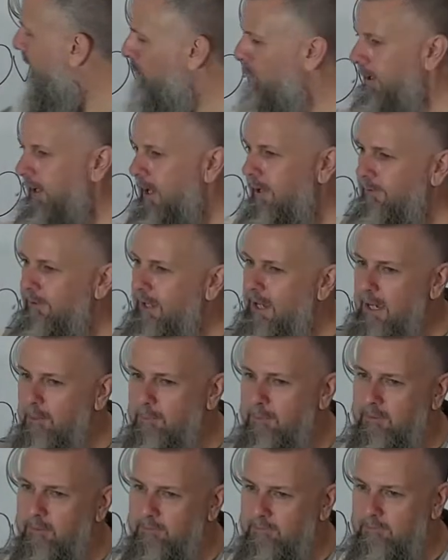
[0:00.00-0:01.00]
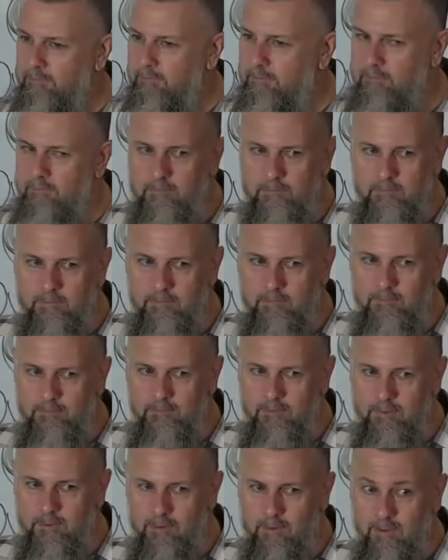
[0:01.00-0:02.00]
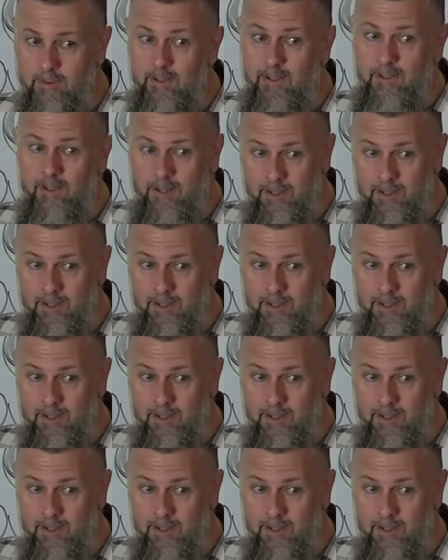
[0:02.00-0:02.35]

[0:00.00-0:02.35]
what has to happen? He